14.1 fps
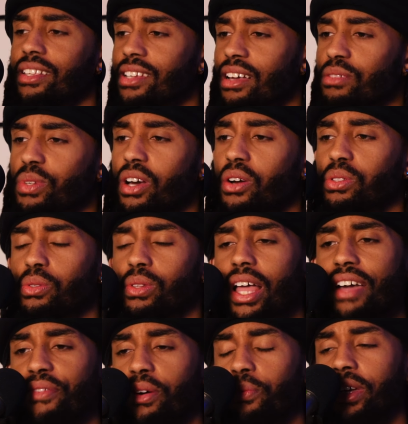of times we go through
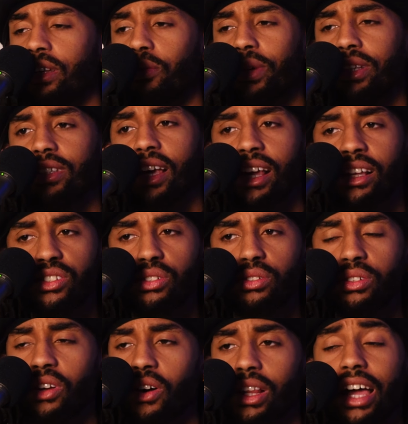life and we tend to,
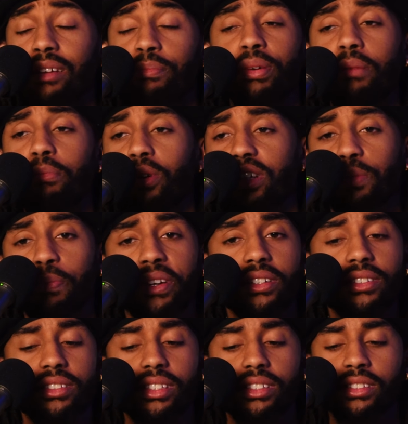a lot of people
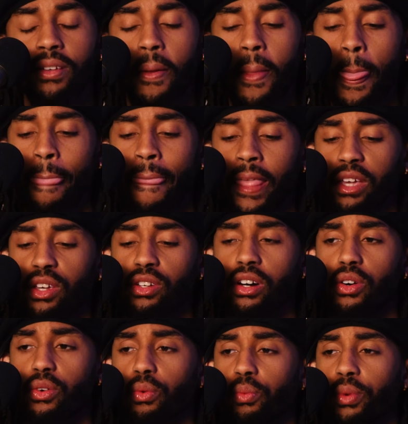experience this.
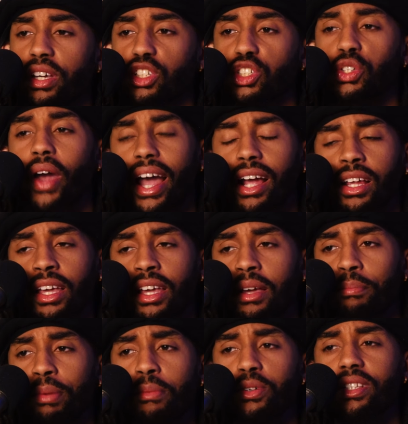We attract,
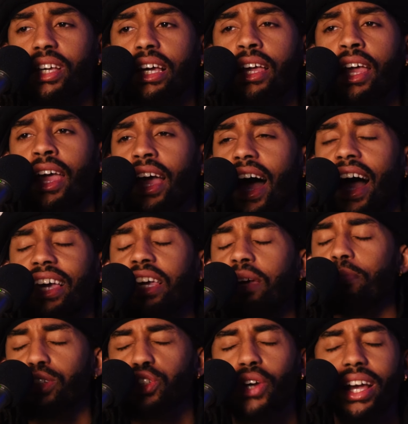people say, I keep
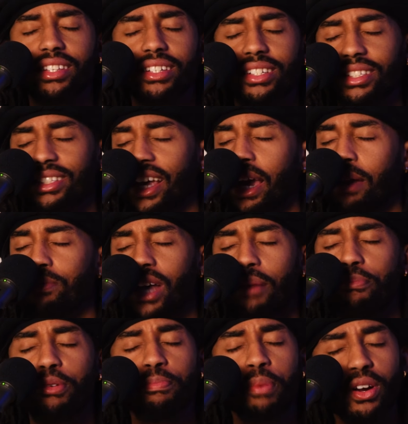attracting the same type
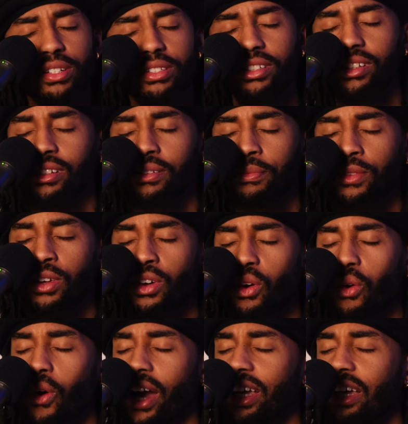of person,
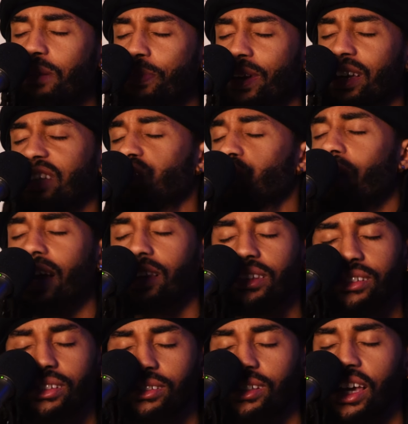or I keep attracting
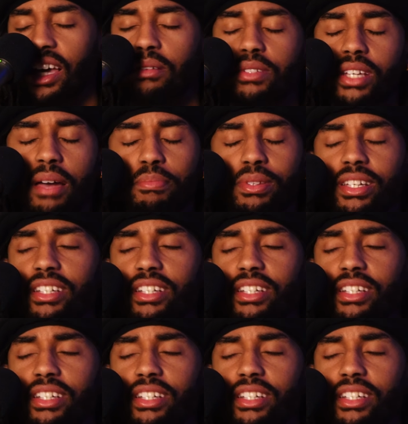the same type of